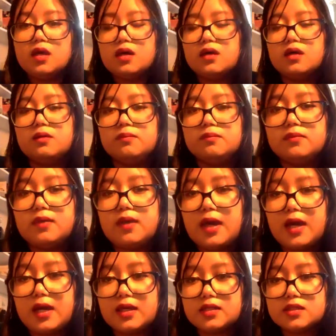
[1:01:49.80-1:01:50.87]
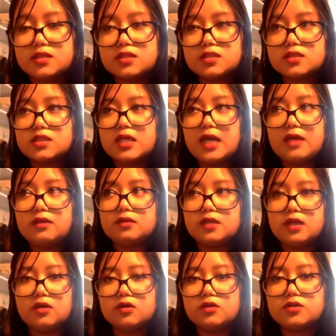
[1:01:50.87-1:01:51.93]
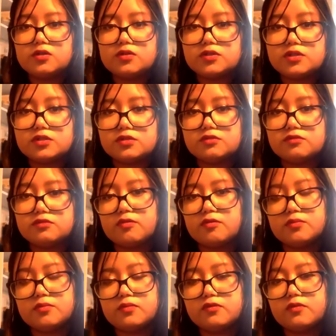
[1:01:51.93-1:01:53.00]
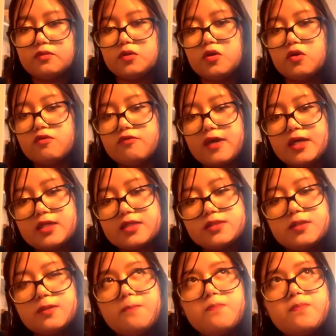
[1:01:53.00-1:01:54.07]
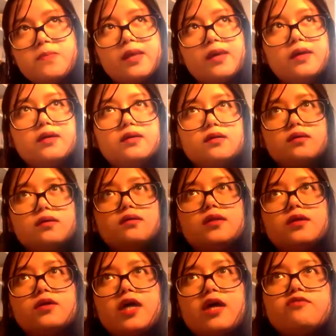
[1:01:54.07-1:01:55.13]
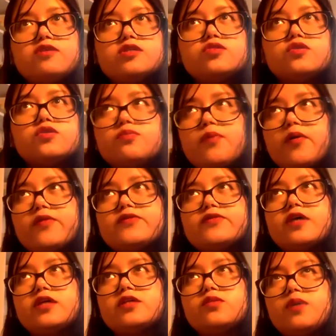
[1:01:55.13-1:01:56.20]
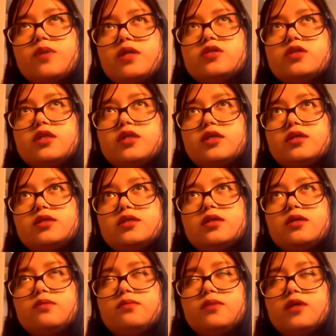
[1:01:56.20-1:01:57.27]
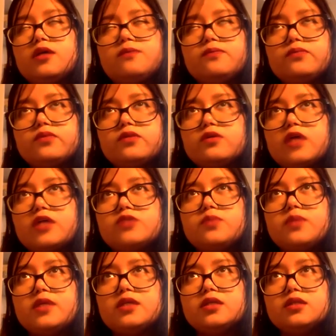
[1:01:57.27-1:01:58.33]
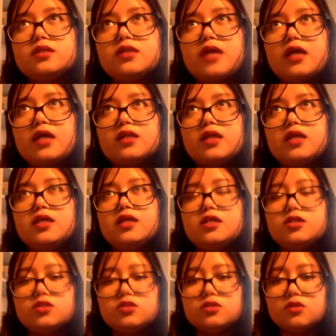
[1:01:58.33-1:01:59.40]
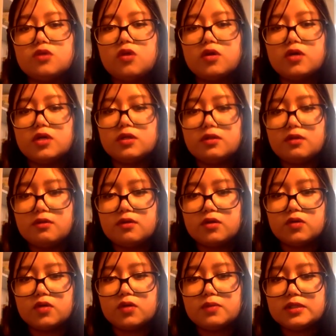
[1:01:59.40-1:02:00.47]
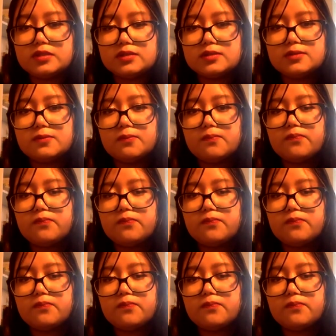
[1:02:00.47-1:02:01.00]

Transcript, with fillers: Um, and yet they got doses from, from COVAX. Now, Gavi's response has been to the uh, um, has been that they need to honor their agreements.